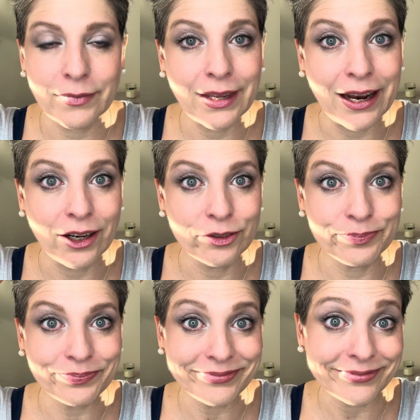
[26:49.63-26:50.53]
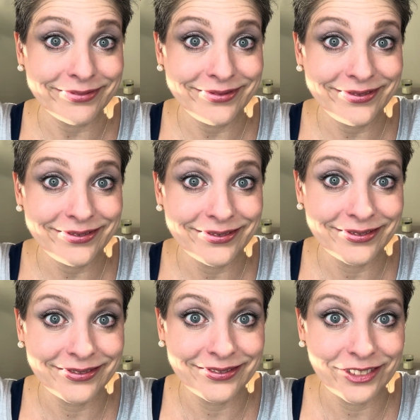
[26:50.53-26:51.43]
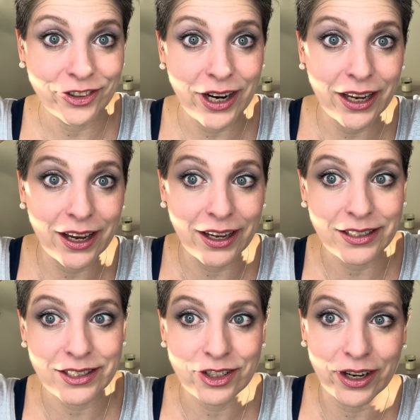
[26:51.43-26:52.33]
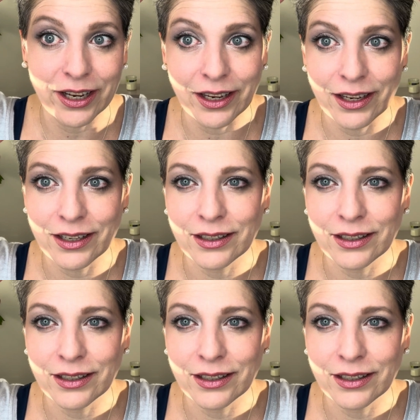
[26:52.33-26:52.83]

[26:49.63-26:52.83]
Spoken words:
There. Trying, guys, trying.